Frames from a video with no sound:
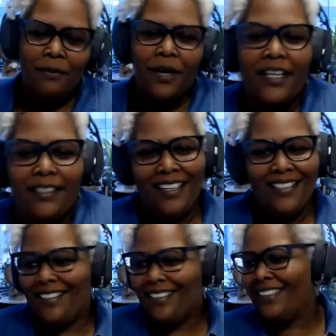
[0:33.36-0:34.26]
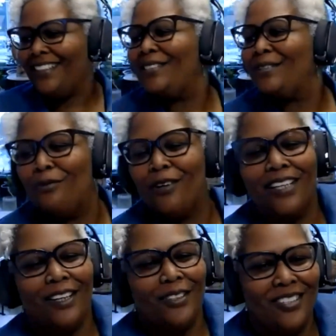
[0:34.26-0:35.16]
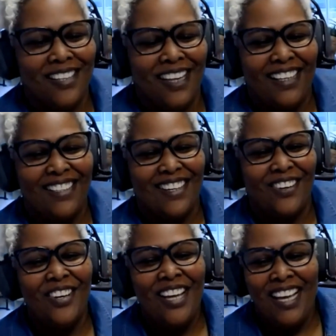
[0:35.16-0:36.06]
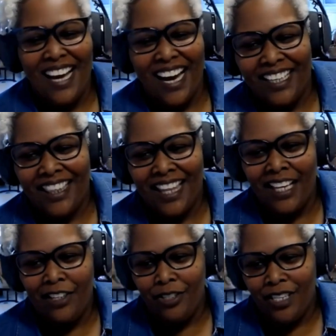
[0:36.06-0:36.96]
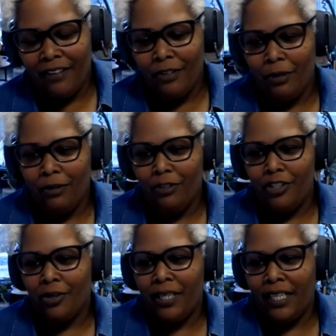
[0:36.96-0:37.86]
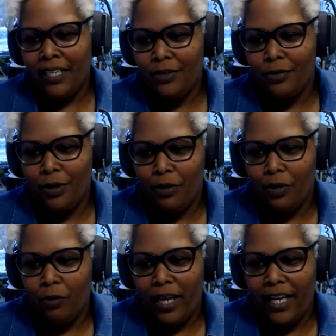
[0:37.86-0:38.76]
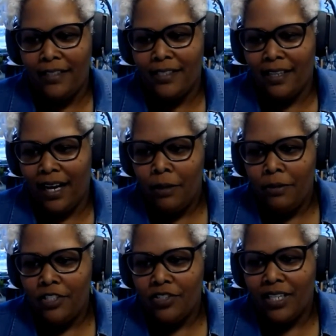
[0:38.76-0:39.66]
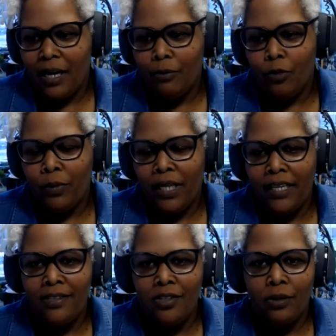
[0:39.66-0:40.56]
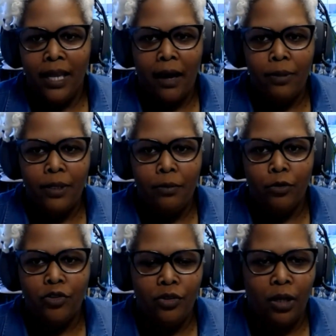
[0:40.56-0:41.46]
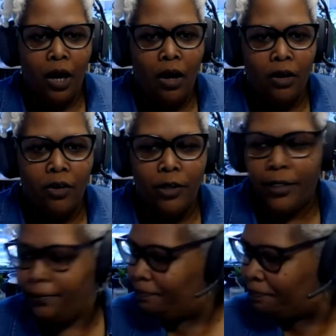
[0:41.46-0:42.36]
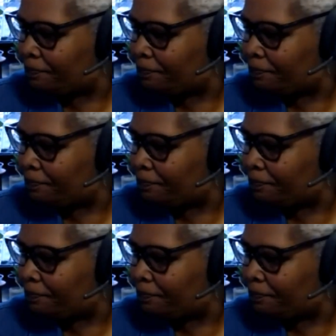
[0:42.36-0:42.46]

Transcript: but that's one of those things. So again, thank you to everyone for joining us. We will wait maybe just a couple minutes to allow people to log on.